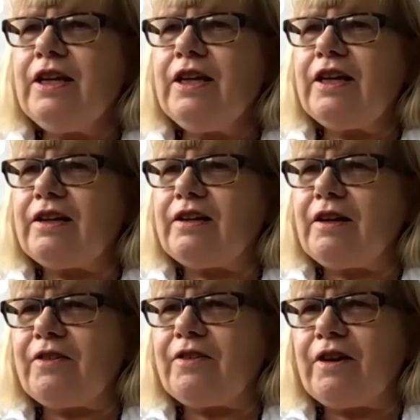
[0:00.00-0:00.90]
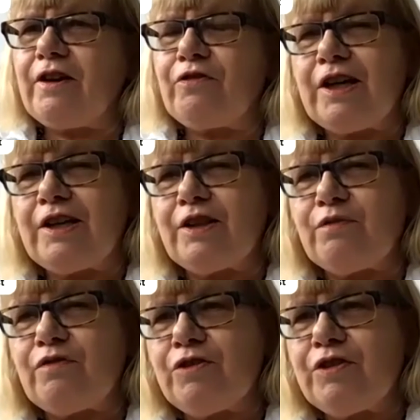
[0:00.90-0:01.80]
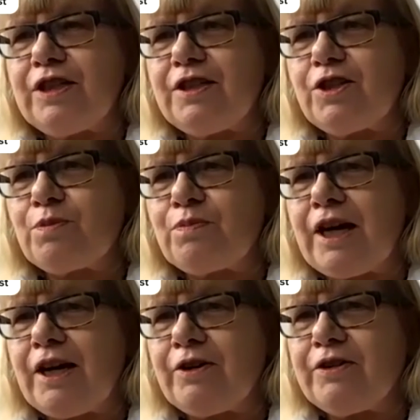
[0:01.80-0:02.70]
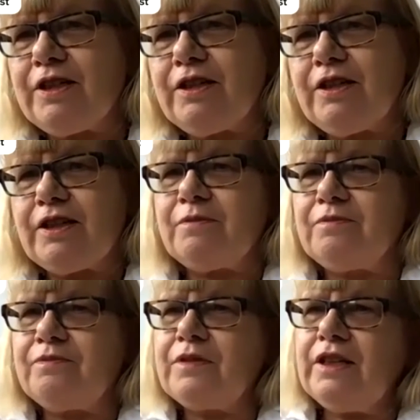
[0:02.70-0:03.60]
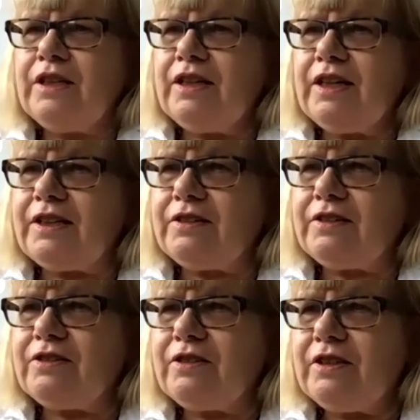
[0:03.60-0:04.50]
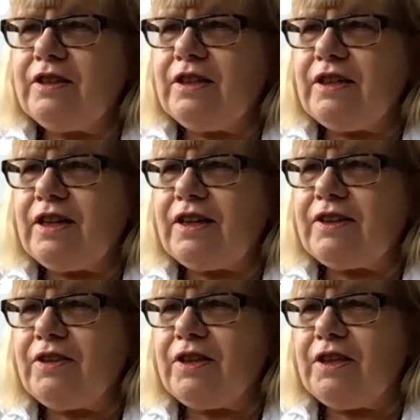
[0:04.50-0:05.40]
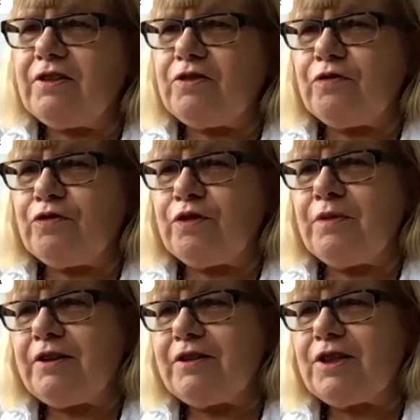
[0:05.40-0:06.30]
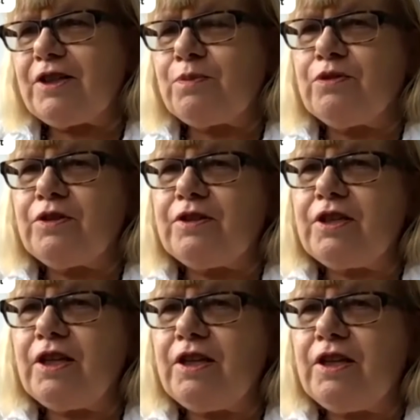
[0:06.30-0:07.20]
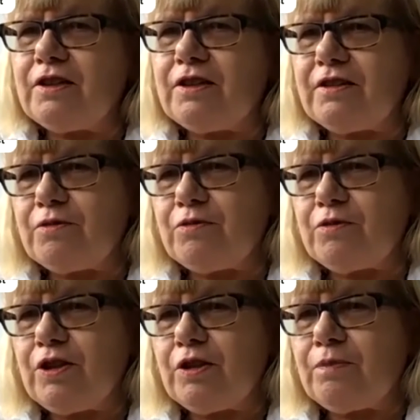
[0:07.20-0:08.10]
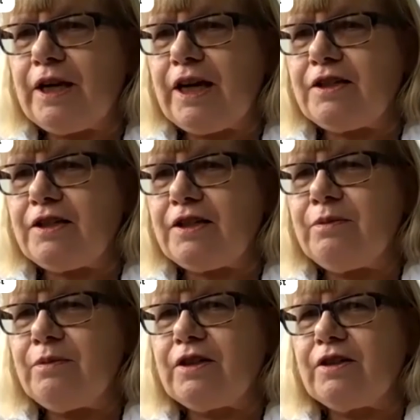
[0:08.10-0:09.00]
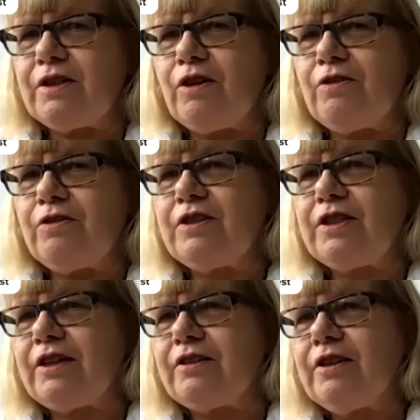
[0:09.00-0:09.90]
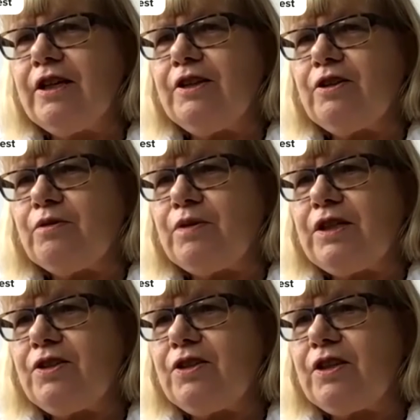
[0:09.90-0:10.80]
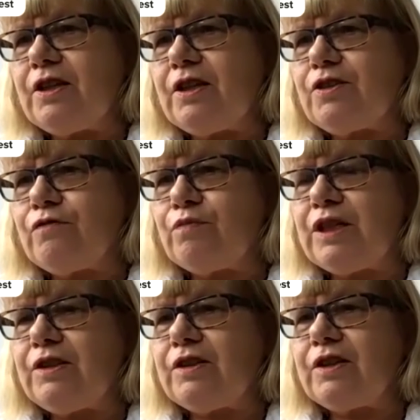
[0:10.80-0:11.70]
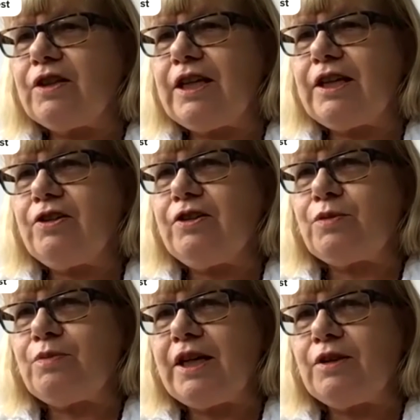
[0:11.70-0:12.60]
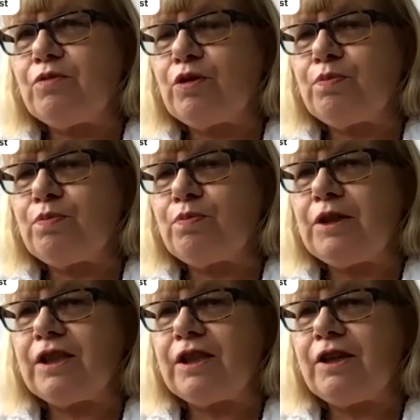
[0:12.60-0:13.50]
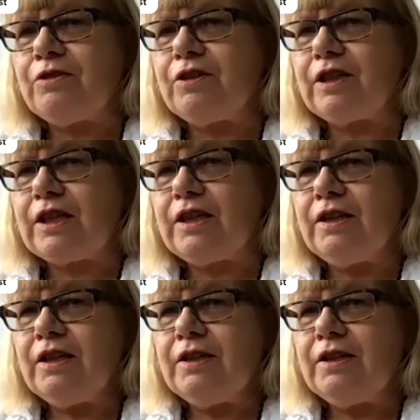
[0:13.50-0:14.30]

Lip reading: I find them very inspiring, and I think that from our experience here with the pandemic and lockdown, the best things have been the connections made with people locally,